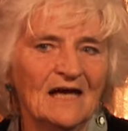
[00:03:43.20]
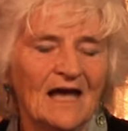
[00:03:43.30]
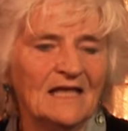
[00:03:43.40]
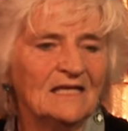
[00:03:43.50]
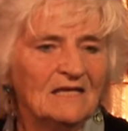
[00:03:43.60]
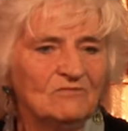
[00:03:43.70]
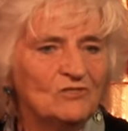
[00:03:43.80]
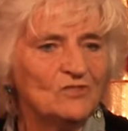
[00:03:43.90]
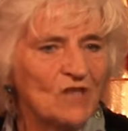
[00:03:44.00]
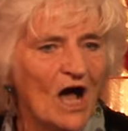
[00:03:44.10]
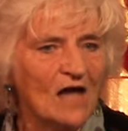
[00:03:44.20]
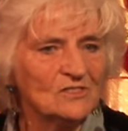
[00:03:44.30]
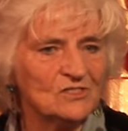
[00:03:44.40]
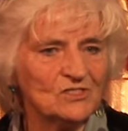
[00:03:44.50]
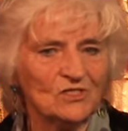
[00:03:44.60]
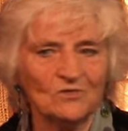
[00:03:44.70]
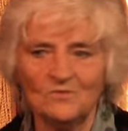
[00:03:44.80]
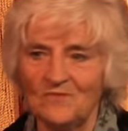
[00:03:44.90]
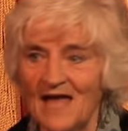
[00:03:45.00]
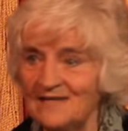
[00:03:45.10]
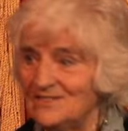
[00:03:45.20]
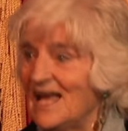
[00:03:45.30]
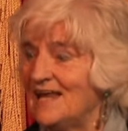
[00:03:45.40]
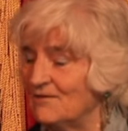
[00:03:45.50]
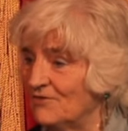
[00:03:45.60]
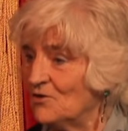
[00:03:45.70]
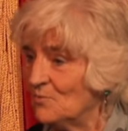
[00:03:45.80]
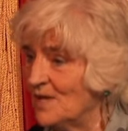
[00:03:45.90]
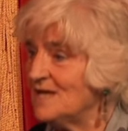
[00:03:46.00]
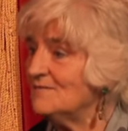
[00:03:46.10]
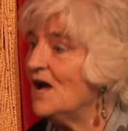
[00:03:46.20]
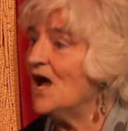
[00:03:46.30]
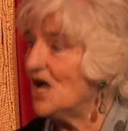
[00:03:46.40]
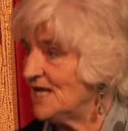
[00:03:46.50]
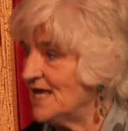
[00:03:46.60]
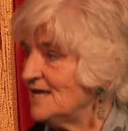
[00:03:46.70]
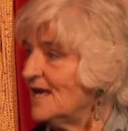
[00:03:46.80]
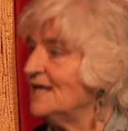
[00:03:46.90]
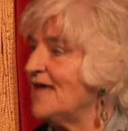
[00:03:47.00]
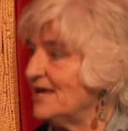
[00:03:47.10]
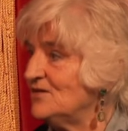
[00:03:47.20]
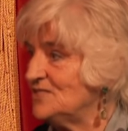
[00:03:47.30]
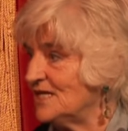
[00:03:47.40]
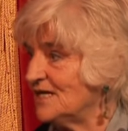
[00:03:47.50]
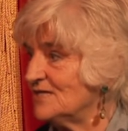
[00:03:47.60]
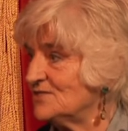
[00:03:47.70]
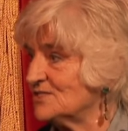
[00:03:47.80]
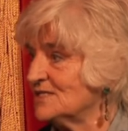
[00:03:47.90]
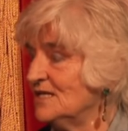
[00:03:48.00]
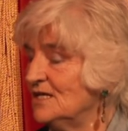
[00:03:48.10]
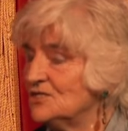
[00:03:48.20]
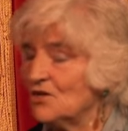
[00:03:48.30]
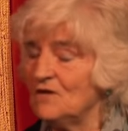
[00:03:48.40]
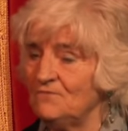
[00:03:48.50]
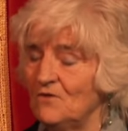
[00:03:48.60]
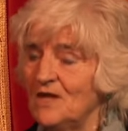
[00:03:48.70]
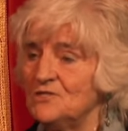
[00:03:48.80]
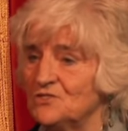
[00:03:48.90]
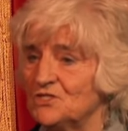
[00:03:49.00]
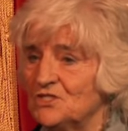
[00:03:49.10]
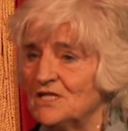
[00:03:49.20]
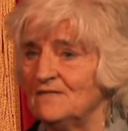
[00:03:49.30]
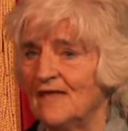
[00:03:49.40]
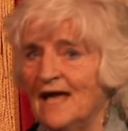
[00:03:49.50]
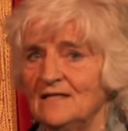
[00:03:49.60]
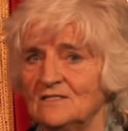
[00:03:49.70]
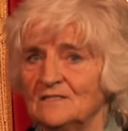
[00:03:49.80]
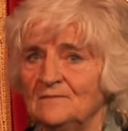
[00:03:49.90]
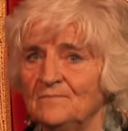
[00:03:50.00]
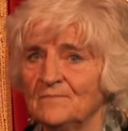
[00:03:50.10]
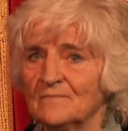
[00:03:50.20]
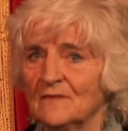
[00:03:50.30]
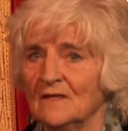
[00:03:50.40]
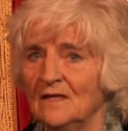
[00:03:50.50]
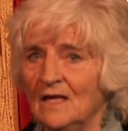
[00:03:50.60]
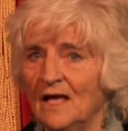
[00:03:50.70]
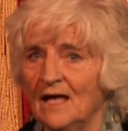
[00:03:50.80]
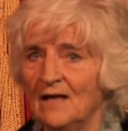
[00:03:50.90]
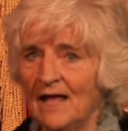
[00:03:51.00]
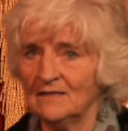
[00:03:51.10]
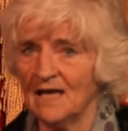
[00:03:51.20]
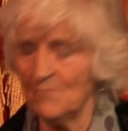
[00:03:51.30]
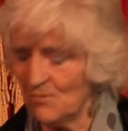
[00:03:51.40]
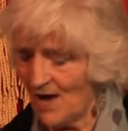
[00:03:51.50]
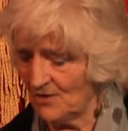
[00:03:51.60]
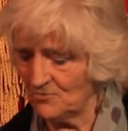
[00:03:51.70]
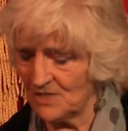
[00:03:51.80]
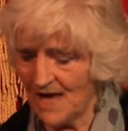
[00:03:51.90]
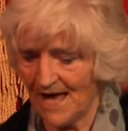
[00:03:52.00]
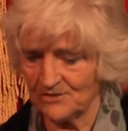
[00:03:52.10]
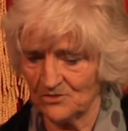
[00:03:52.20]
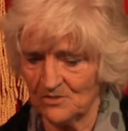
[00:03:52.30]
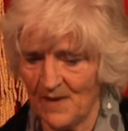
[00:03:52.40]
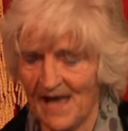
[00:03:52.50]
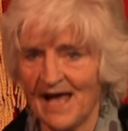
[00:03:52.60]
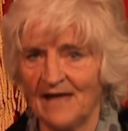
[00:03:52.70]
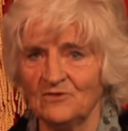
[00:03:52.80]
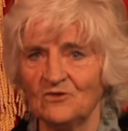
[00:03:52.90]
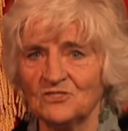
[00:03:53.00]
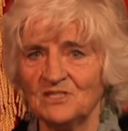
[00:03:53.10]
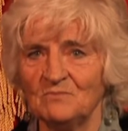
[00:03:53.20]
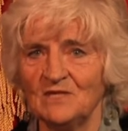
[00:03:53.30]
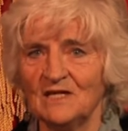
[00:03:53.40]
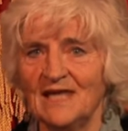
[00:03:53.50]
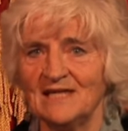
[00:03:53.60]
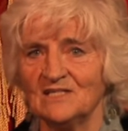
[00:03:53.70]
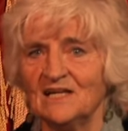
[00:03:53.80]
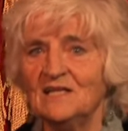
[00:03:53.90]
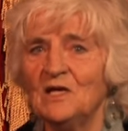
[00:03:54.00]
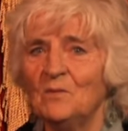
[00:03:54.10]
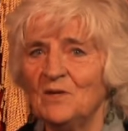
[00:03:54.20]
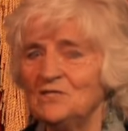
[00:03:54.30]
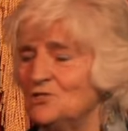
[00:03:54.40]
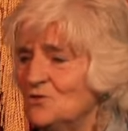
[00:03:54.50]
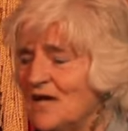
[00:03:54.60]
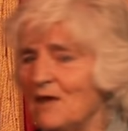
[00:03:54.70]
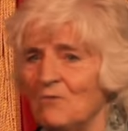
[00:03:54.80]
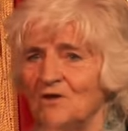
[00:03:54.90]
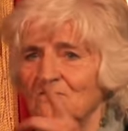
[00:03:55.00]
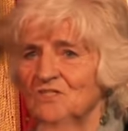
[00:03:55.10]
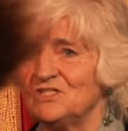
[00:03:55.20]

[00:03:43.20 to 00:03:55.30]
And it gives you a chance to then telephone me early and get your tickets. So if you're interested in that, uh, I'll come around with a hat or my hand or something later, but do get one of the